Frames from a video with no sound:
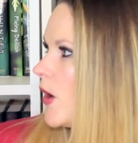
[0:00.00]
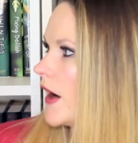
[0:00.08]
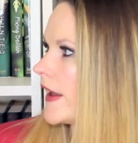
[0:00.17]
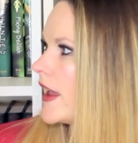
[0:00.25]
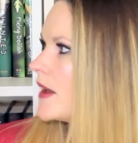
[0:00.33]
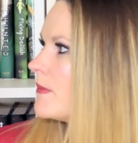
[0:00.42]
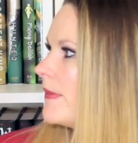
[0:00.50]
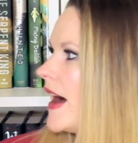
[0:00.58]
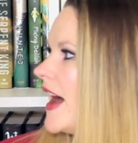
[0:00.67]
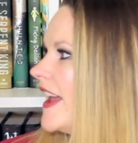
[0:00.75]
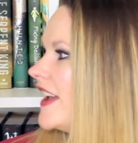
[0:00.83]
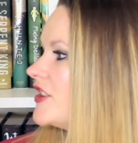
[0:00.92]
Walking
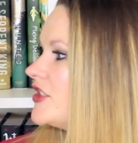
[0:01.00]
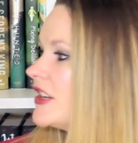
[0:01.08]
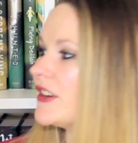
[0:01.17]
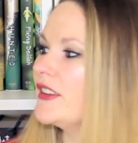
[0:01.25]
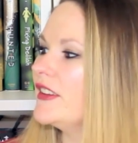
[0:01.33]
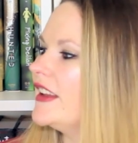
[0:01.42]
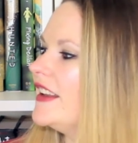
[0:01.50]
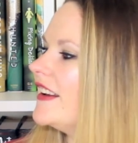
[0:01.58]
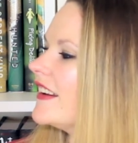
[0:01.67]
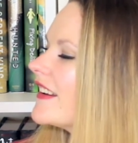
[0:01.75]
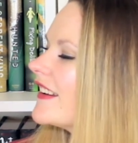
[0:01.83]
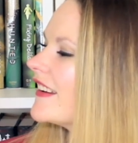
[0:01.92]
by
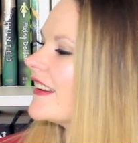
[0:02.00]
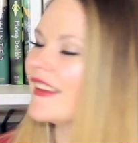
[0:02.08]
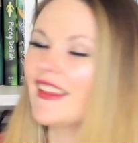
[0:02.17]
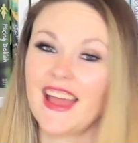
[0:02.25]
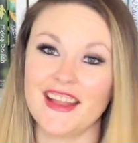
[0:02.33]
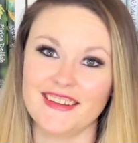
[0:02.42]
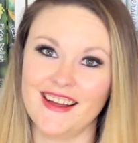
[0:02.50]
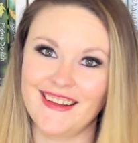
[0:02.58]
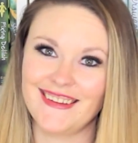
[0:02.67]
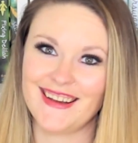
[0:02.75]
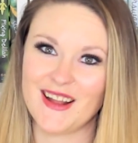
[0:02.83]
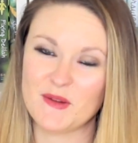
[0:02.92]
Sherilyn
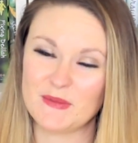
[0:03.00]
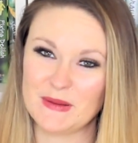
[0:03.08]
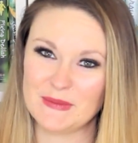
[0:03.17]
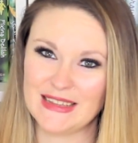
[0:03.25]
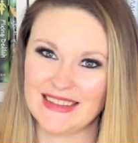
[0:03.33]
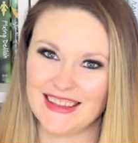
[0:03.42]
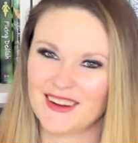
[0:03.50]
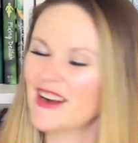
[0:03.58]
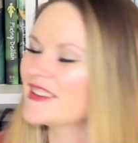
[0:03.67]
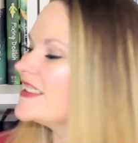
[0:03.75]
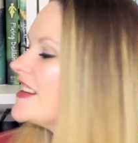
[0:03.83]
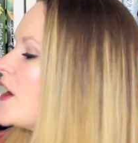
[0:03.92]
Kenyon, and I hope that I'm saying that
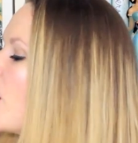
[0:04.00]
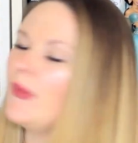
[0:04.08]
correctly.